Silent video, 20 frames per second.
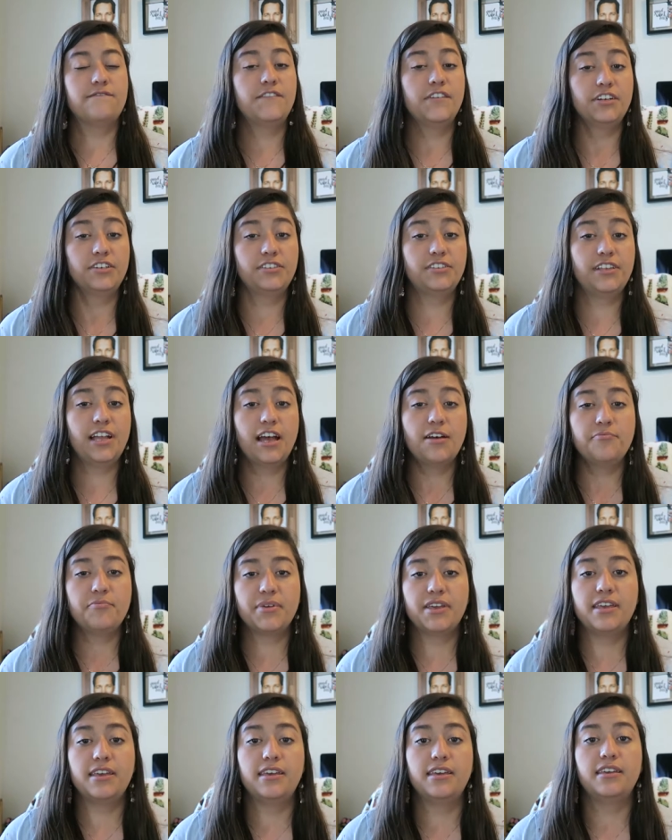First
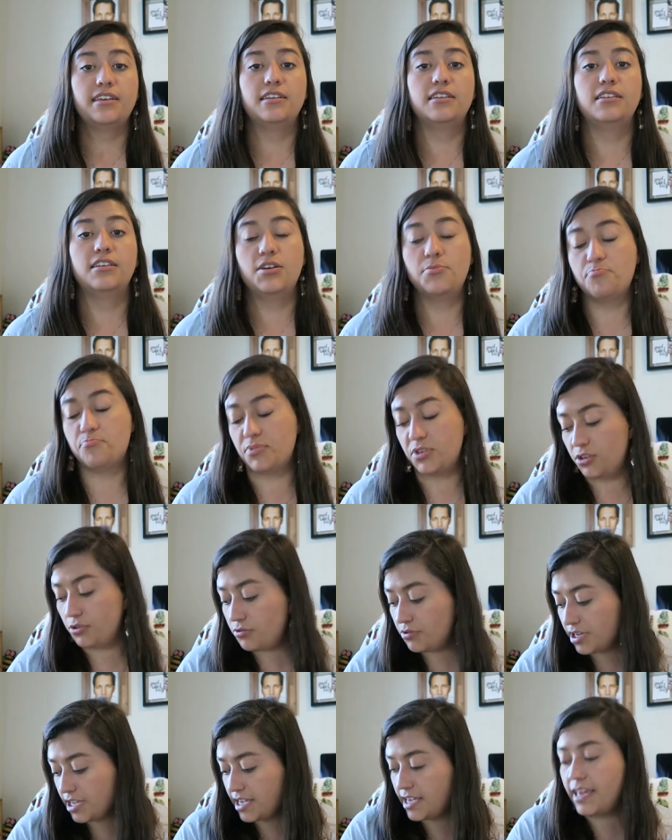up in
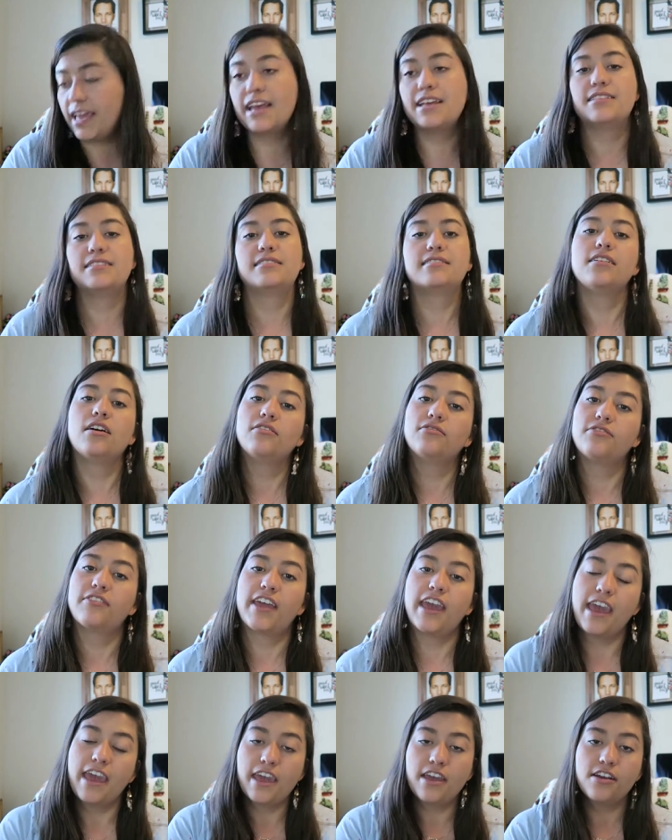beauty and
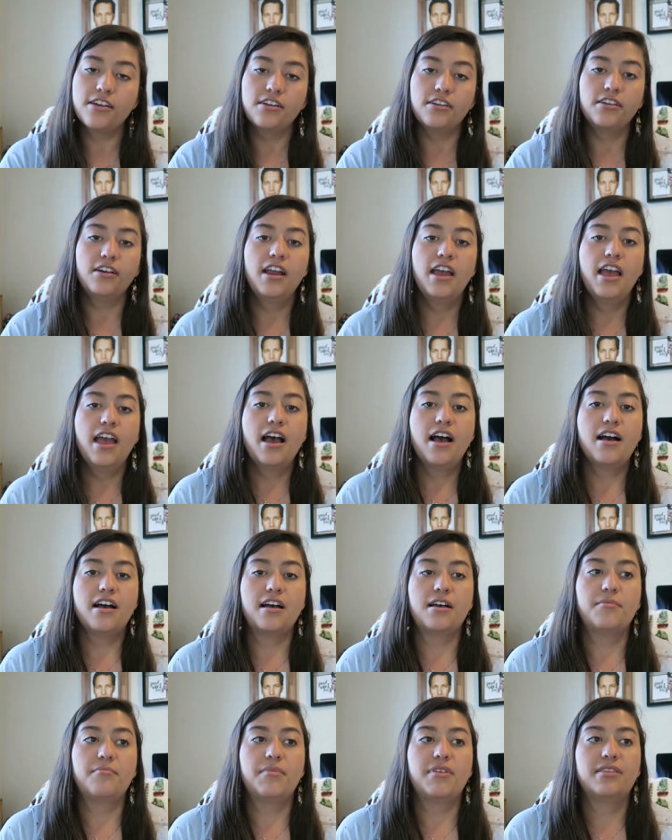self-care,
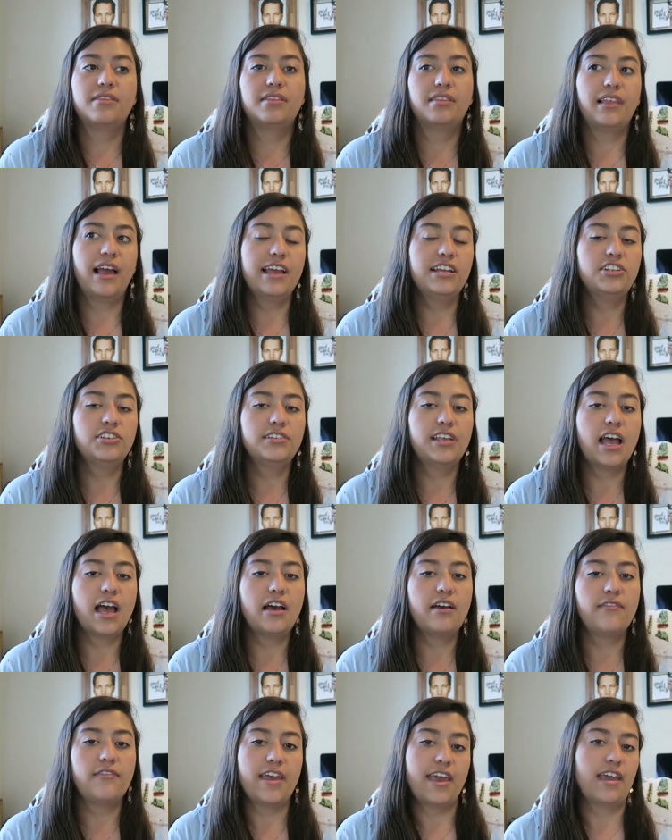um, I just
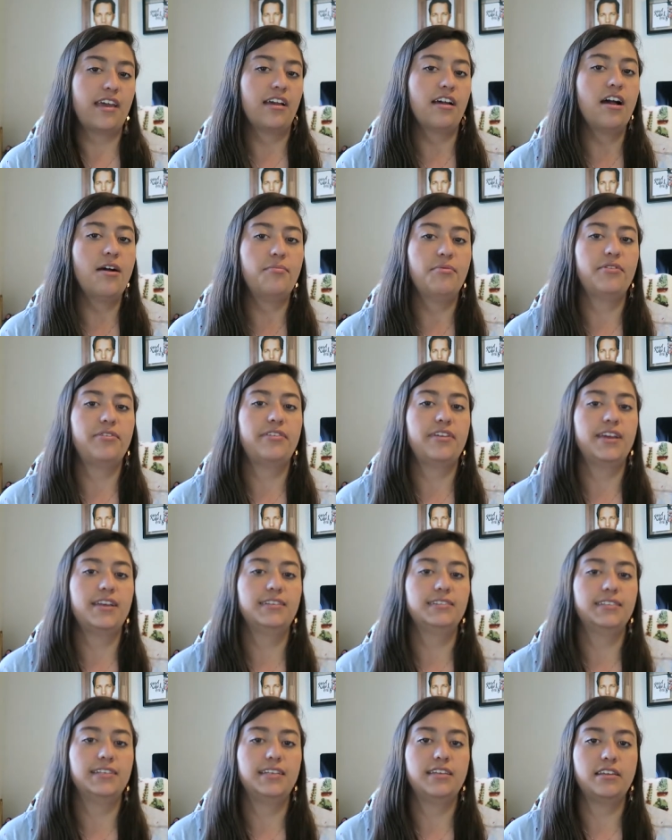have a couple
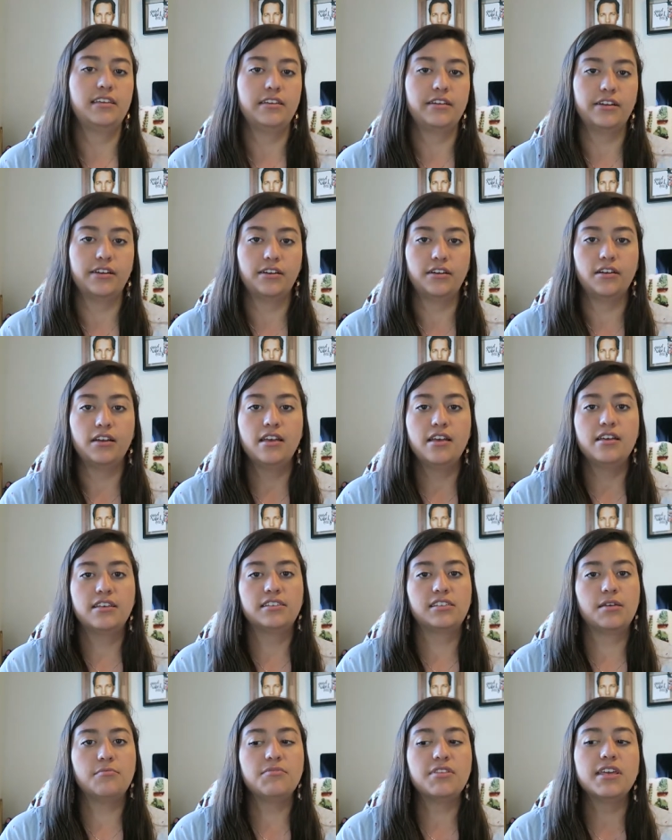things in here.
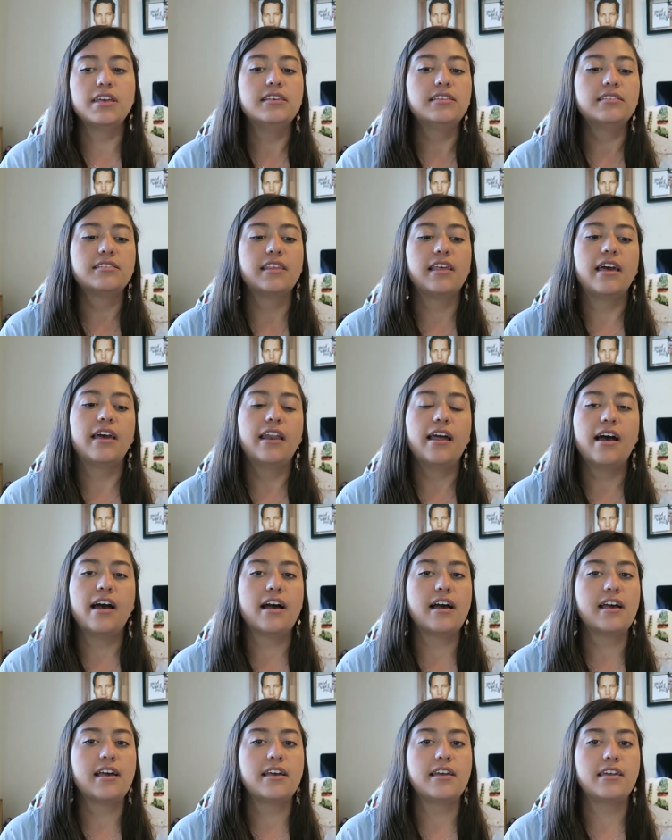Some things that
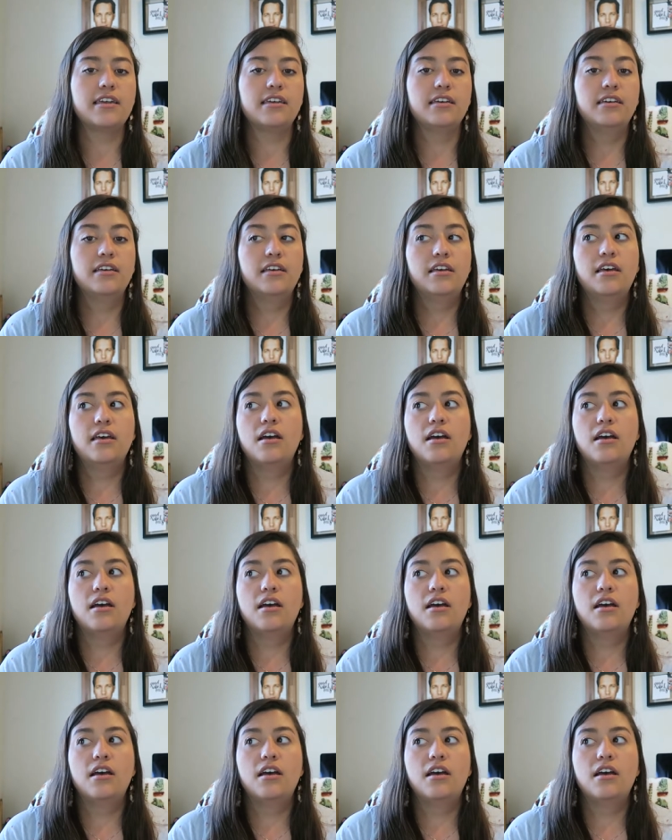I